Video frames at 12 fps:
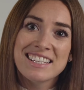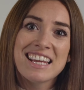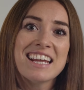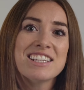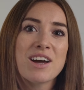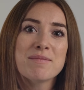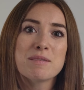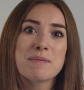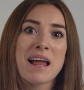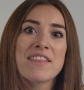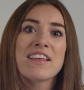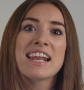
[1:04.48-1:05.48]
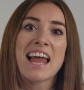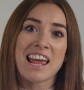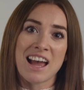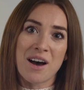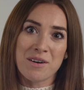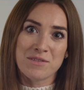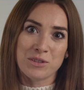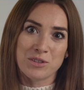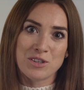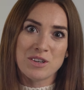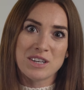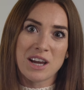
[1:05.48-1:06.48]
Take time to plan the layout of your
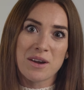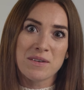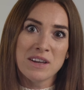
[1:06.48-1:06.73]
studio.